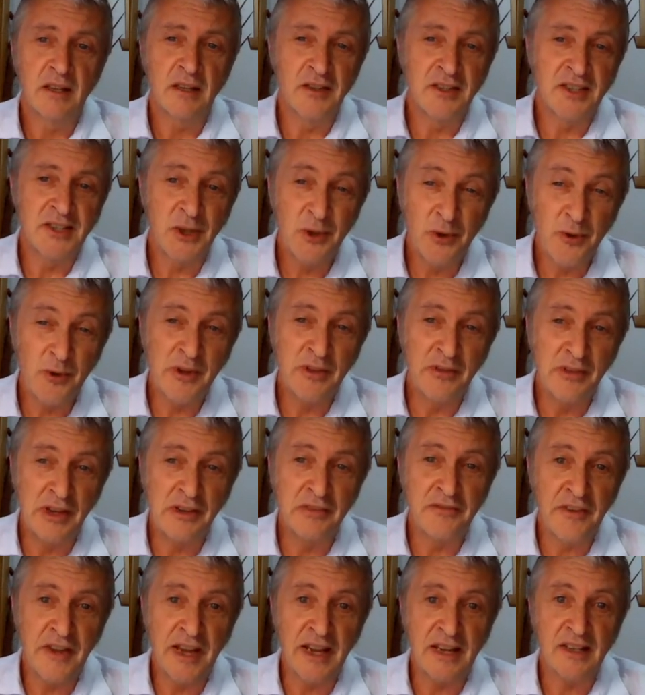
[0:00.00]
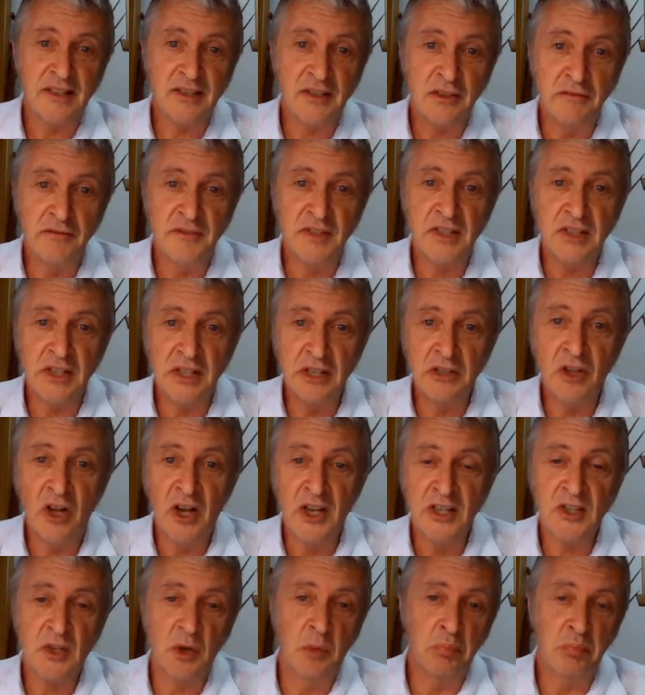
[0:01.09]
considering the effects of sea
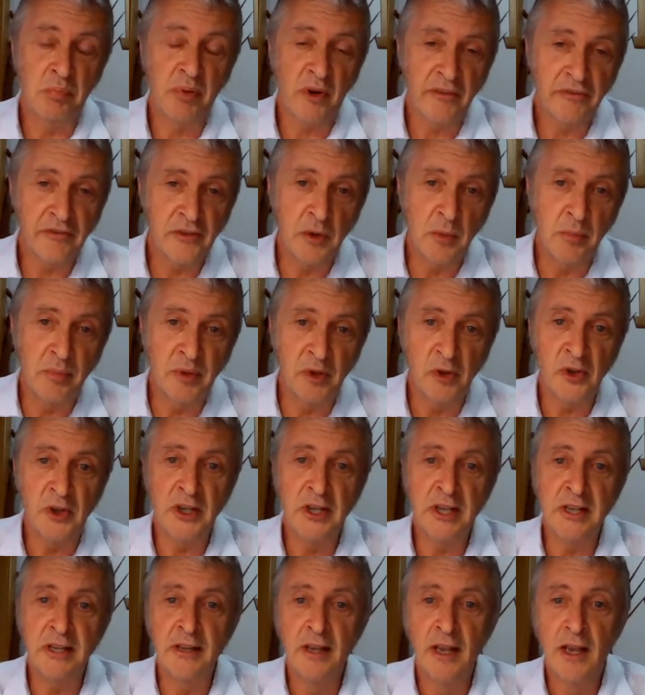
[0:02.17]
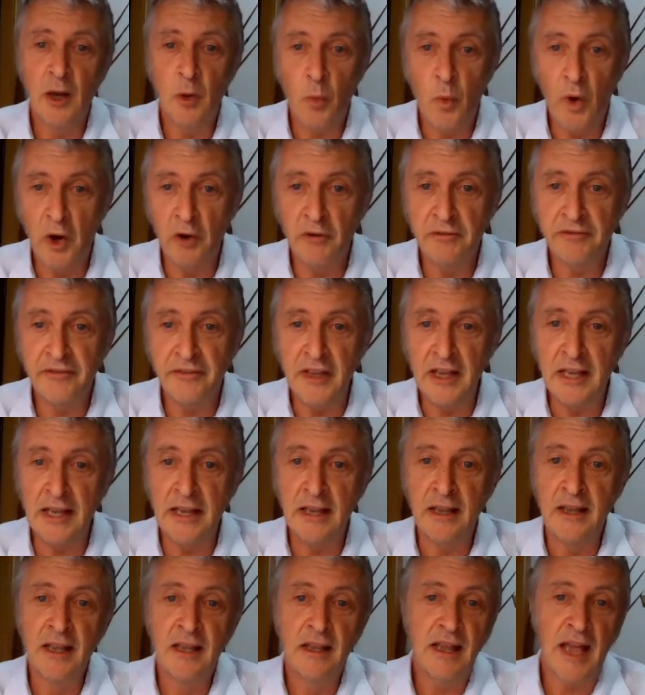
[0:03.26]
lice on profitability,
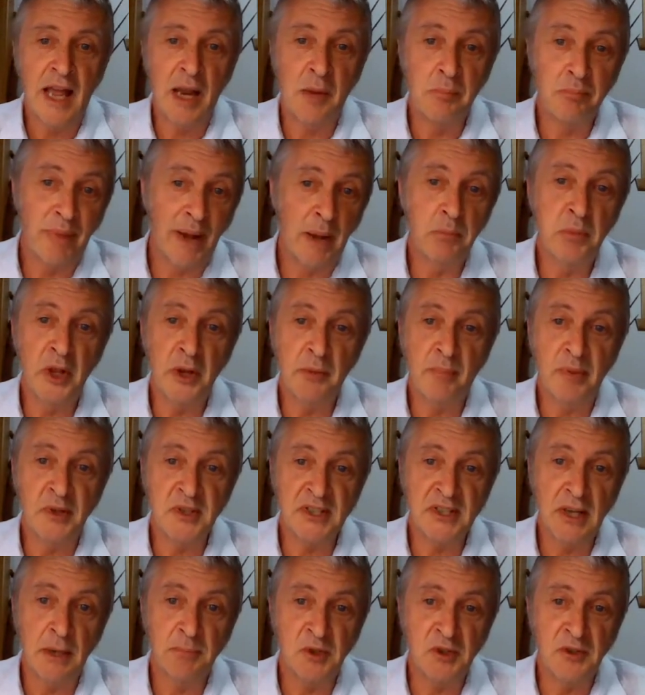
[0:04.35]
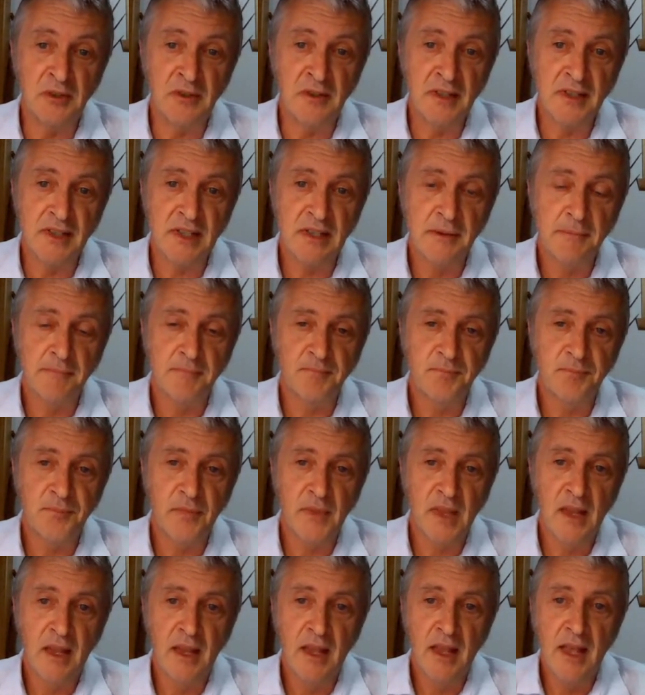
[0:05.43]
welfare, and public perceptions?
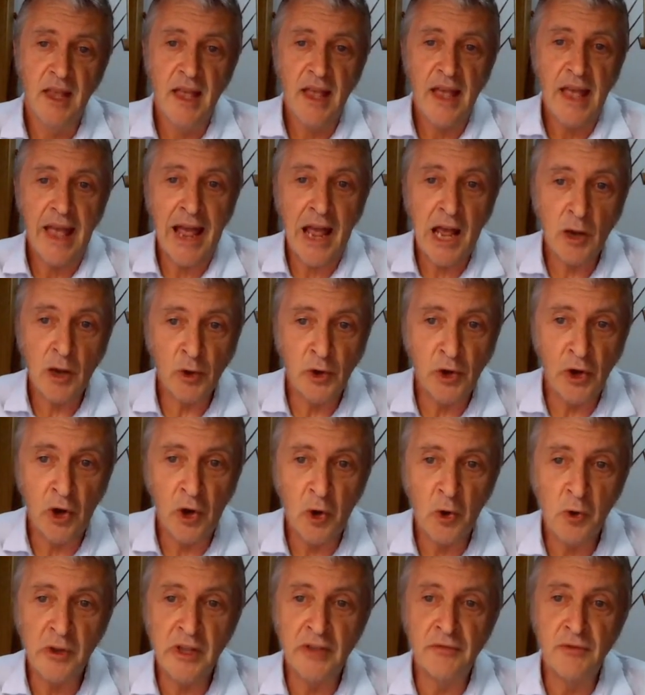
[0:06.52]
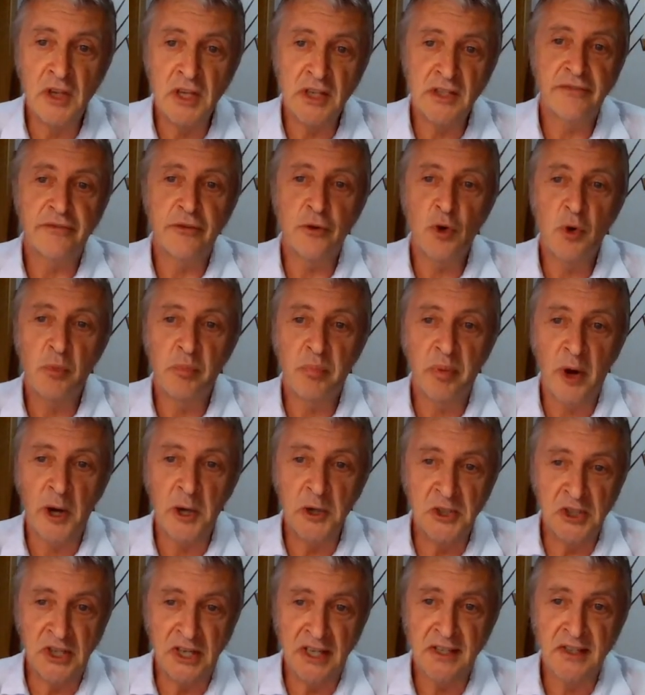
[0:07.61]
Our goal in these 4
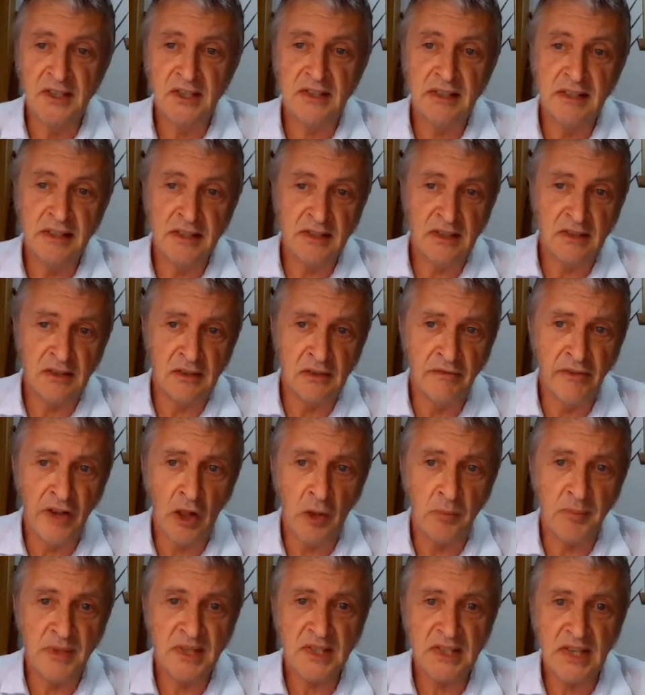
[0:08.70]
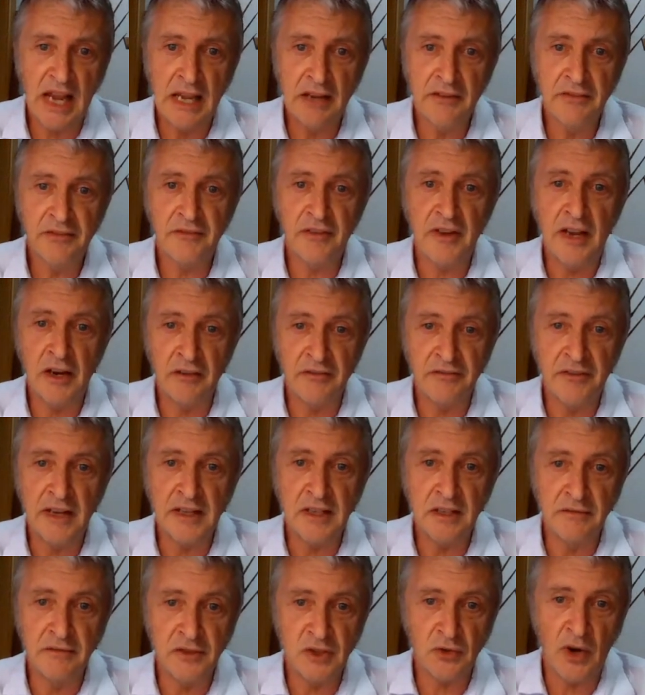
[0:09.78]
projects is to develop safe and
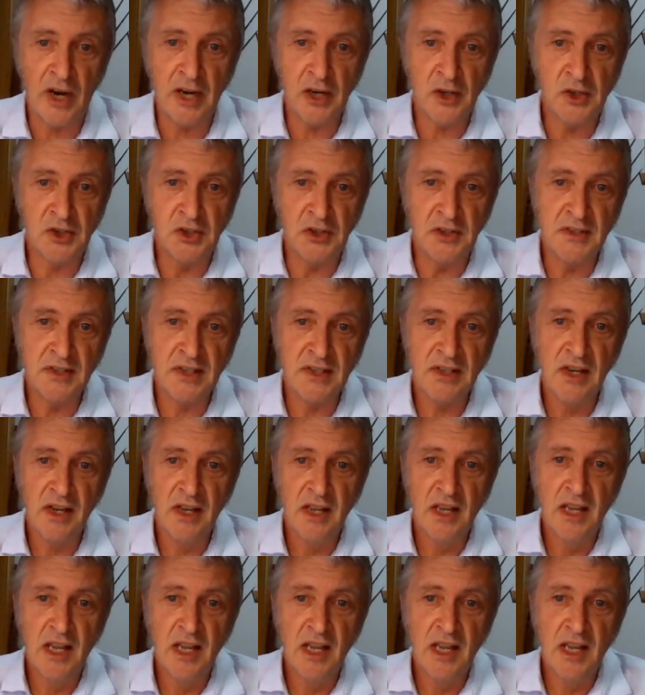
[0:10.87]
effective strategies,